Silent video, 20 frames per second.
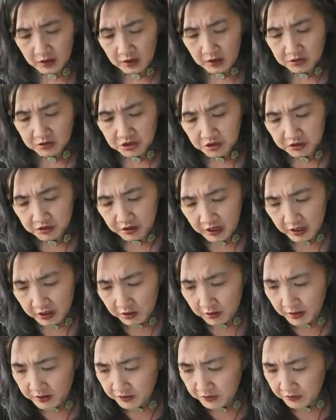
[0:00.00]
show you how
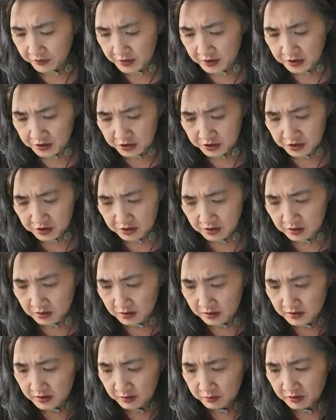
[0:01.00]
I finish
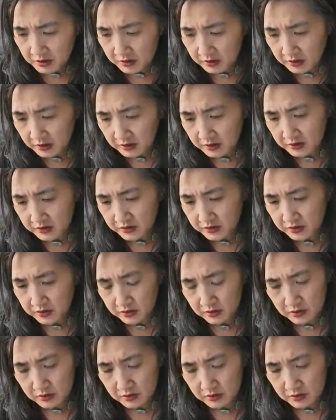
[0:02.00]
some of these.